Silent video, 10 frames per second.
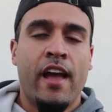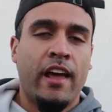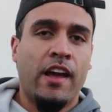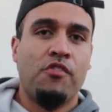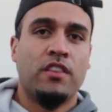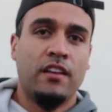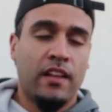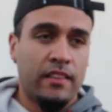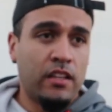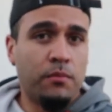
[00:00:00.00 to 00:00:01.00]
and everything
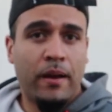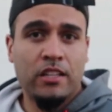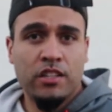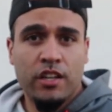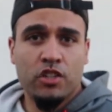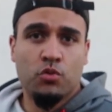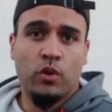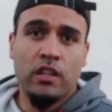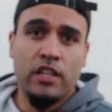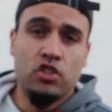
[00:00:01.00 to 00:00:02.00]
that these Imagineers
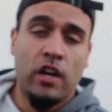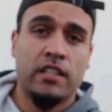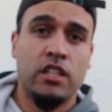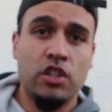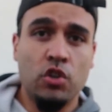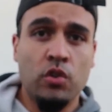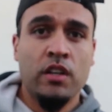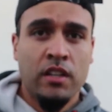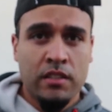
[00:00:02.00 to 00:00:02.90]
really tried to do